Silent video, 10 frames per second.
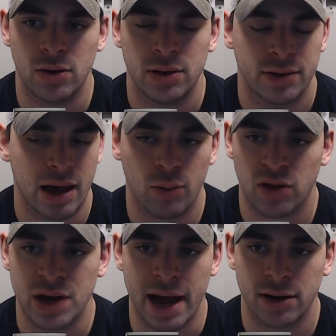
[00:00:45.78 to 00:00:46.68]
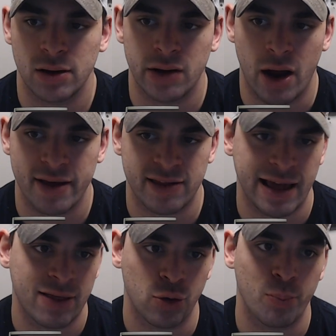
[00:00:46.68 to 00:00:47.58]
That was not a good loss. They
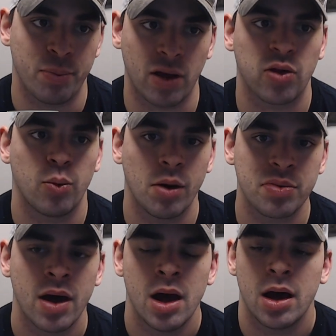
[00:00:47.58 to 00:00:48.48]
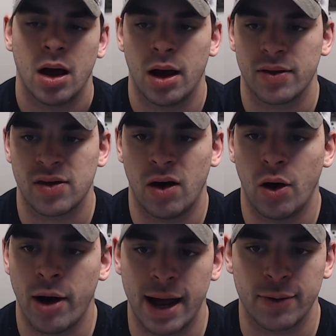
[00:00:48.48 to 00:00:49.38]
got their butts whooped to
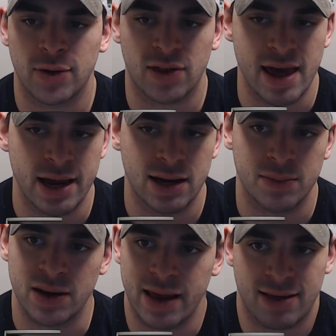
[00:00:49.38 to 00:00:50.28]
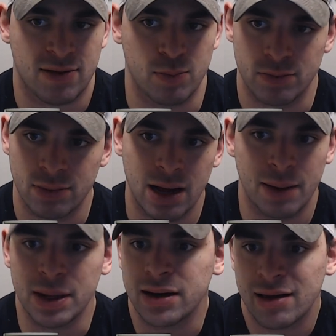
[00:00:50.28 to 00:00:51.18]
Ohio State.
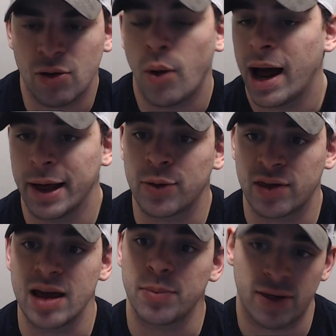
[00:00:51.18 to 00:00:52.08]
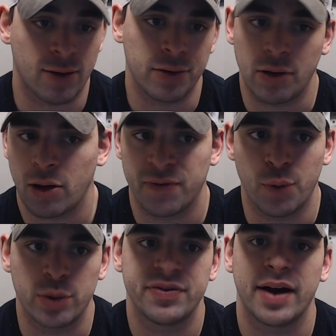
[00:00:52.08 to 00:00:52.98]
It's Ohio State, but still they lost
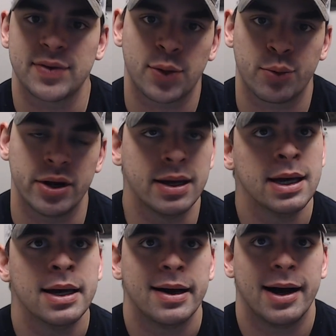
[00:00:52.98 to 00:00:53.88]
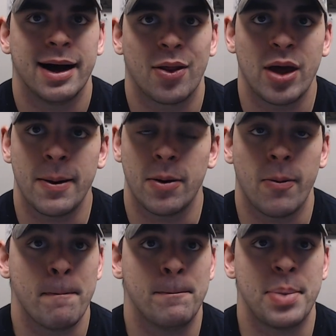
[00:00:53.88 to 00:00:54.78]
45-3. They
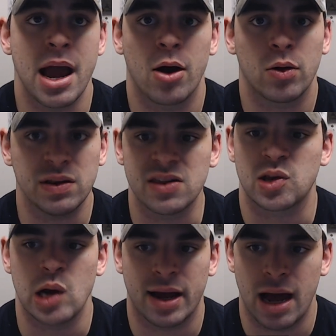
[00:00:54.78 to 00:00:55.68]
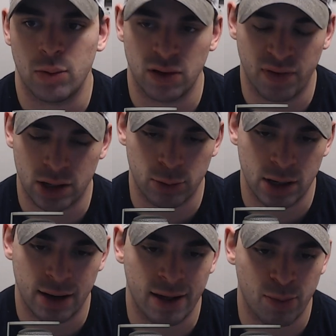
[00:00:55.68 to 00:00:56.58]
barely snuck out with a
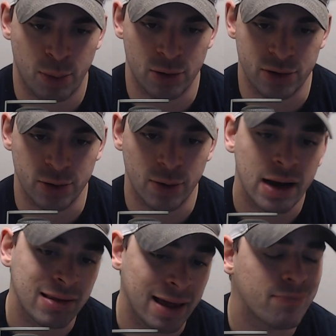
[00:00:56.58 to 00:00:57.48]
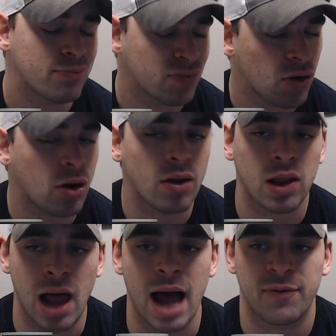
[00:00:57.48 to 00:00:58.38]
victory against Purdue, and they took a
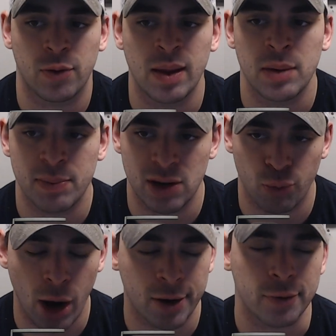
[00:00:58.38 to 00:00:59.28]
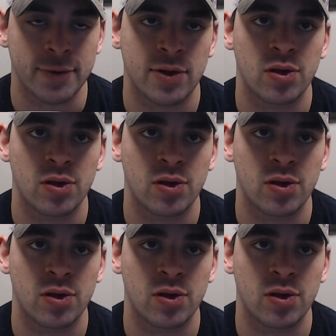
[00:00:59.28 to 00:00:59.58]
lot for them to beat Rutgers.